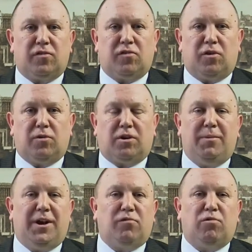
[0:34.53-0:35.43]
So
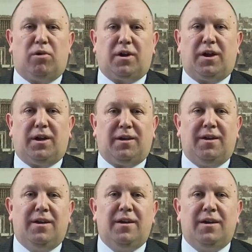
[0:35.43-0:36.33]
committees were working
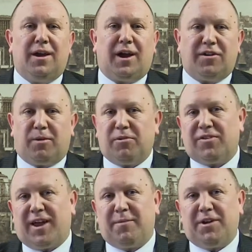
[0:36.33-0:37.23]
double
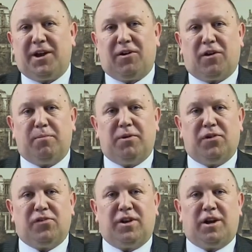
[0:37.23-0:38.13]
time to hear all the
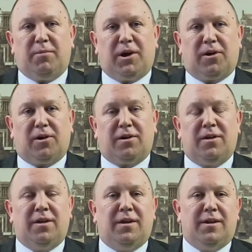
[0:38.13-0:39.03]
bills that need to be
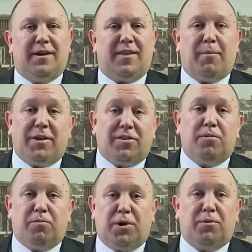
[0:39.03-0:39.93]
heard. That meant
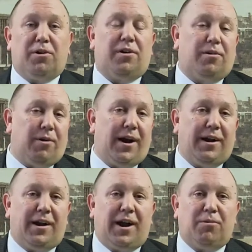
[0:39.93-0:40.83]
that
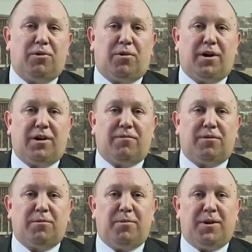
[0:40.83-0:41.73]
Ryan and I were running
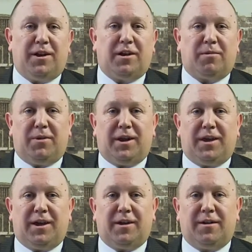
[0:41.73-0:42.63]
from committee to
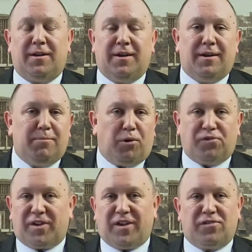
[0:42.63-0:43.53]
committee on
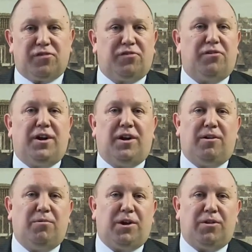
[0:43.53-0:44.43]
both sides of the street
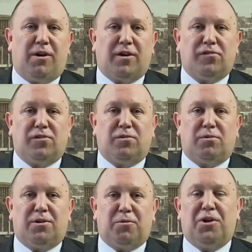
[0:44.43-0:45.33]
all week long. So
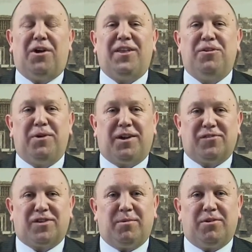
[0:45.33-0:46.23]
we're glad the
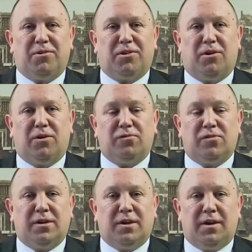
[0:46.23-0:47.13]
week is coming to a close.